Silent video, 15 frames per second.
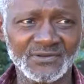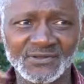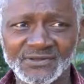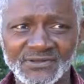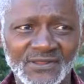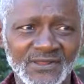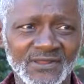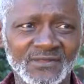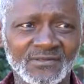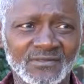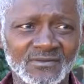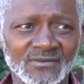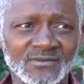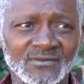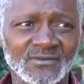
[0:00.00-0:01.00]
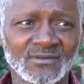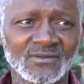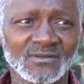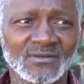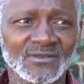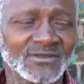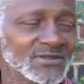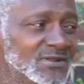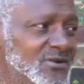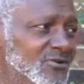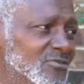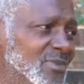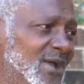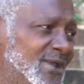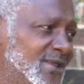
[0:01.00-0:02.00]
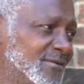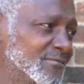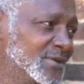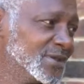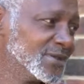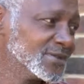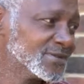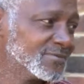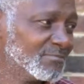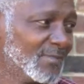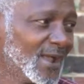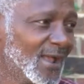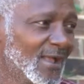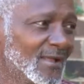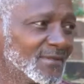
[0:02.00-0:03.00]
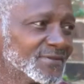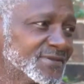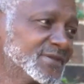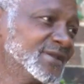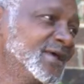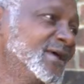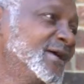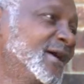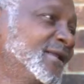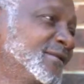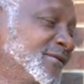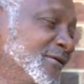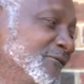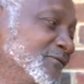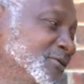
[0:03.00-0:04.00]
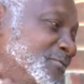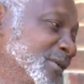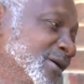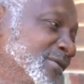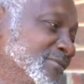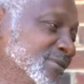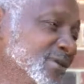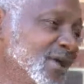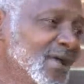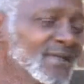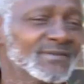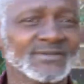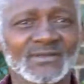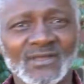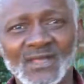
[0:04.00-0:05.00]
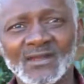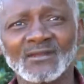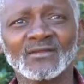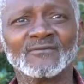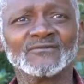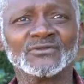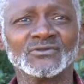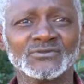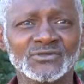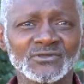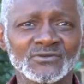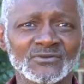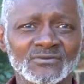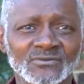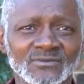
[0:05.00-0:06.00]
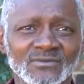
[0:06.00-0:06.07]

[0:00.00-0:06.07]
her teeth. She looked back at me and smiled and said, I love you, baby. I said, I love you too.